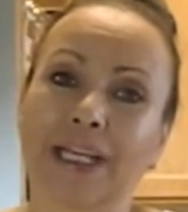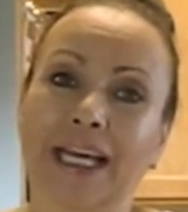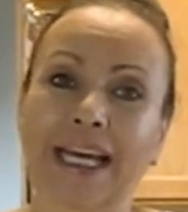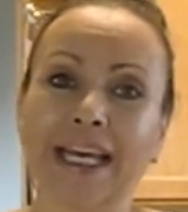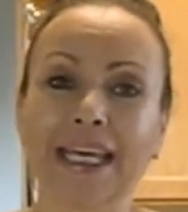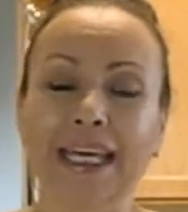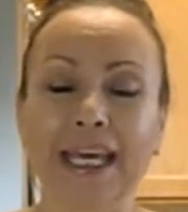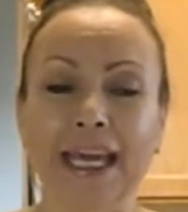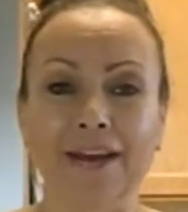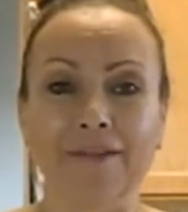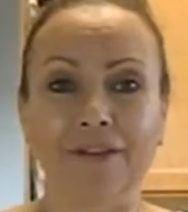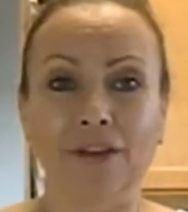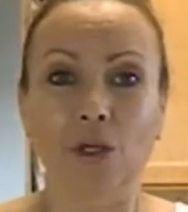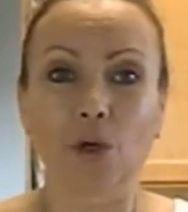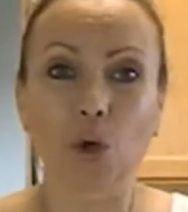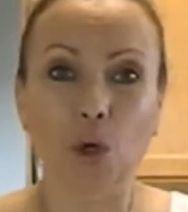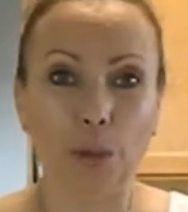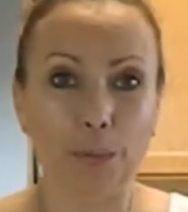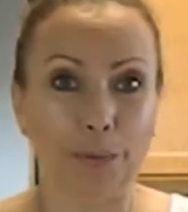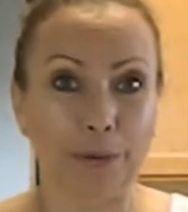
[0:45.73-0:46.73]
I have
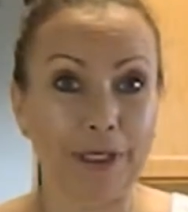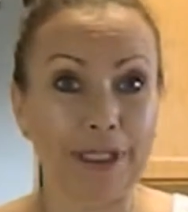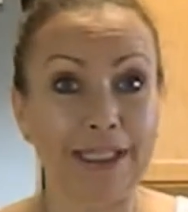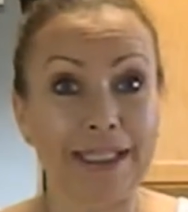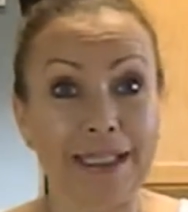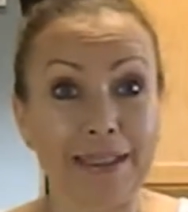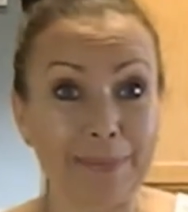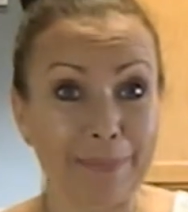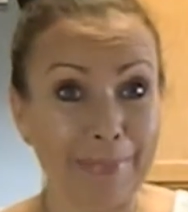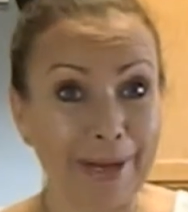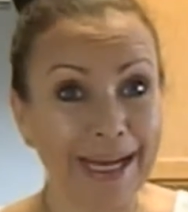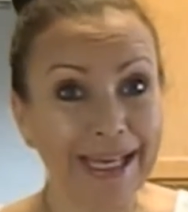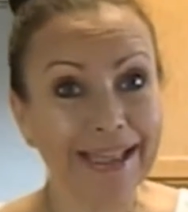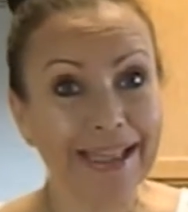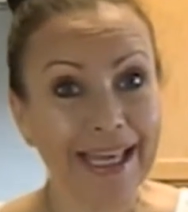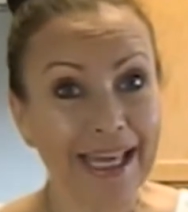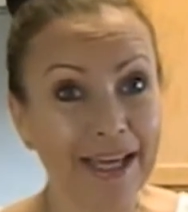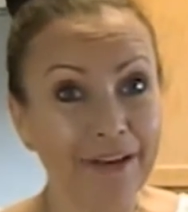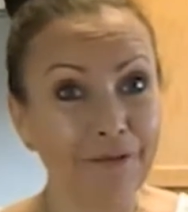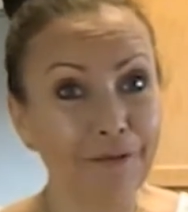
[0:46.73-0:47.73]
incorporated in my
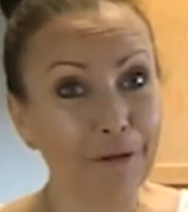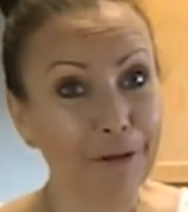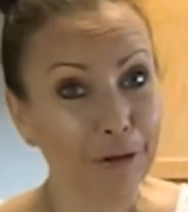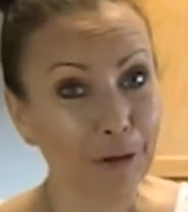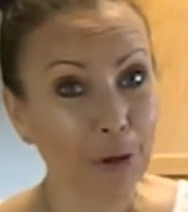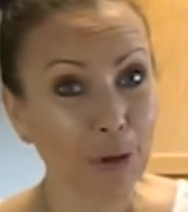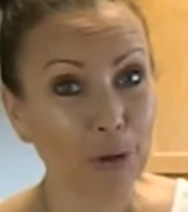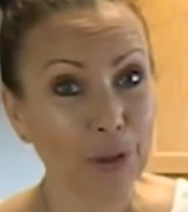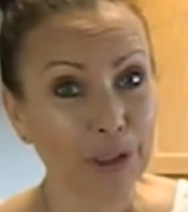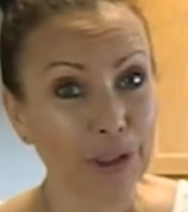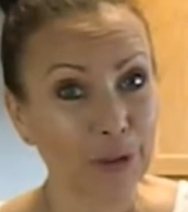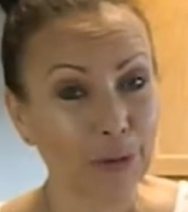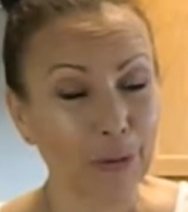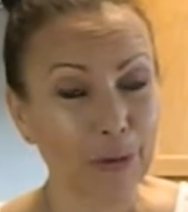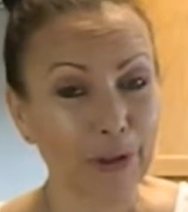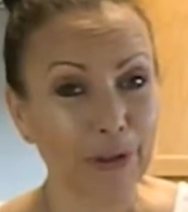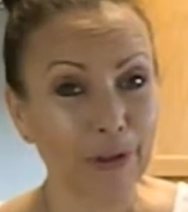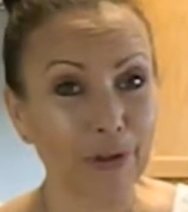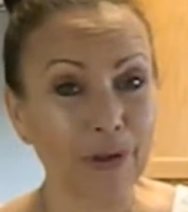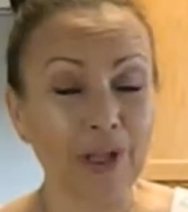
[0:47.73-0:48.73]
life with coconut
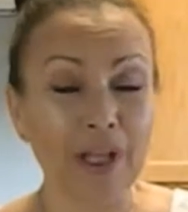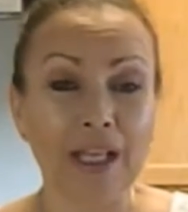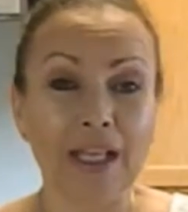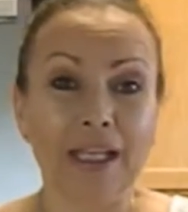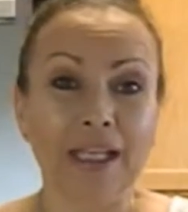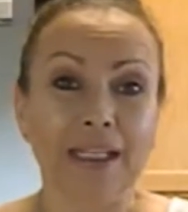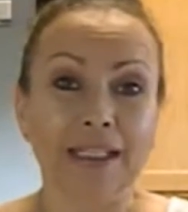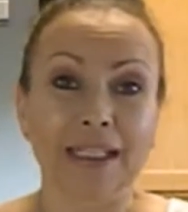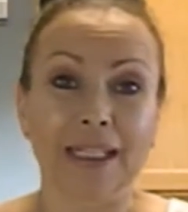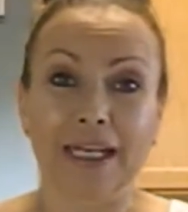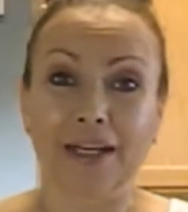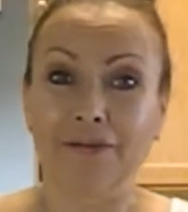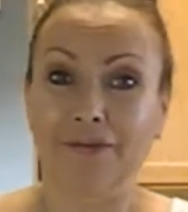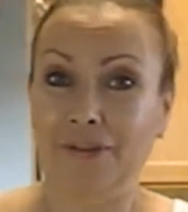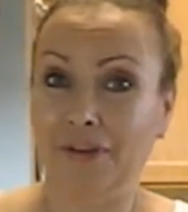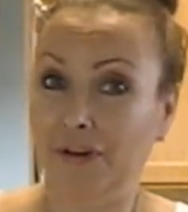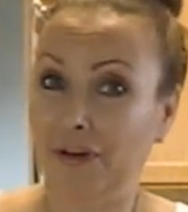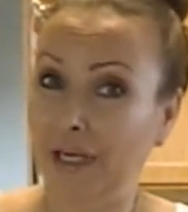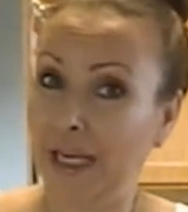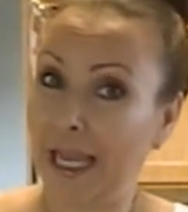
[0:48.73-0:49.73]
oil that I'm
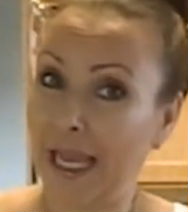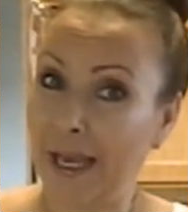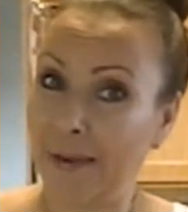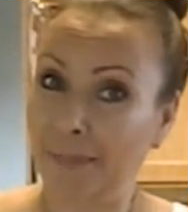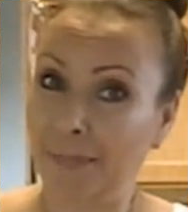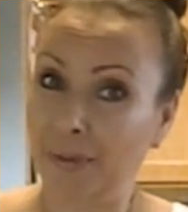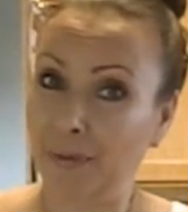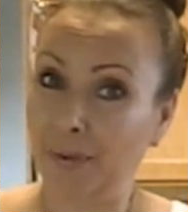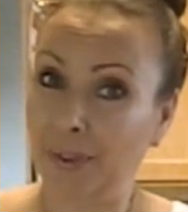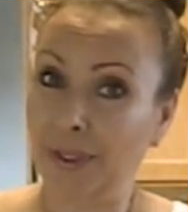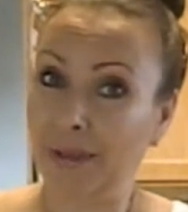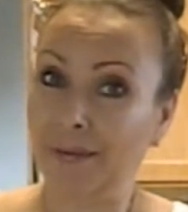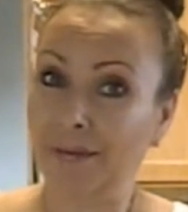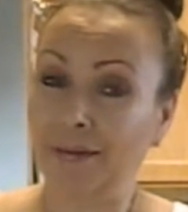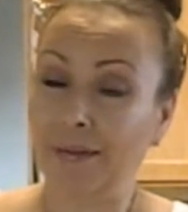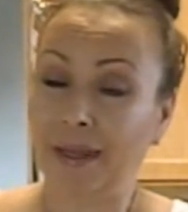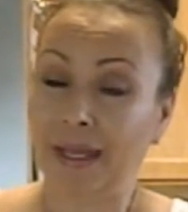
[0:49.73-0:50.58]
very happy with.